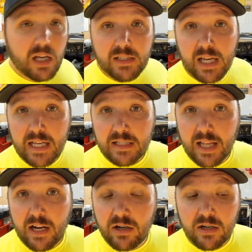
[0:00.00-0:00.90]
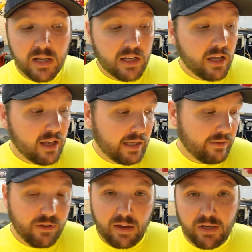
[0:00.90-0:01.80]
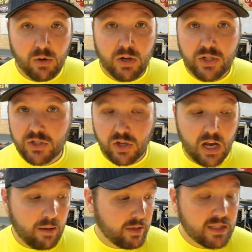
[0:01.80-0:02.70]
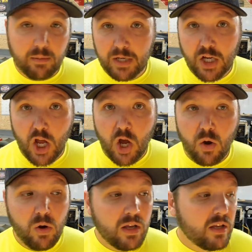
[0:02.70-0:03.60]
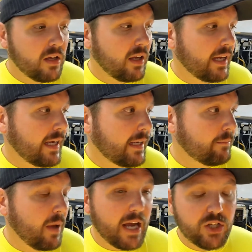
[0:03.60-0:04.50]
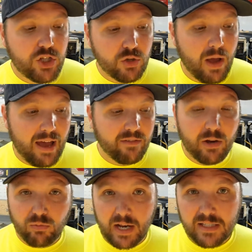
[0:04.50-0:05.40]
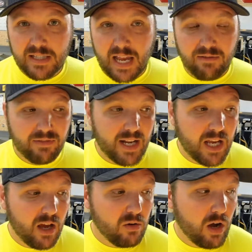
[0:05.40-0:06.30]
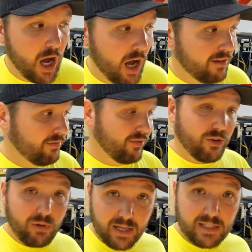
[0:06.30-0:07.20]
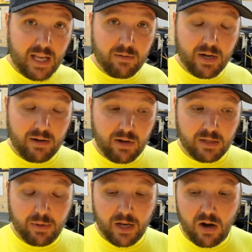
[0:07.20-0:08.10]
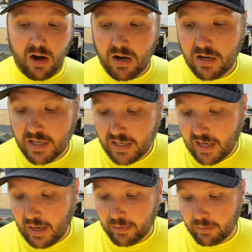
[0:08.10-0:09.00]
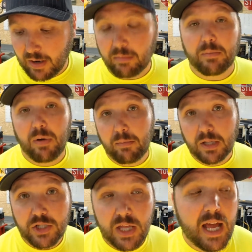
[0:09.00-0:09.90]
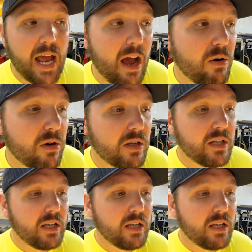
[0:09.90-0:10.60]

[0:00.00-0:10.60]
talk to you guys later. If you have any questions or comments, let me know. I do have a race day video of the race day when I wrecked my car. I'm going to probably publish that out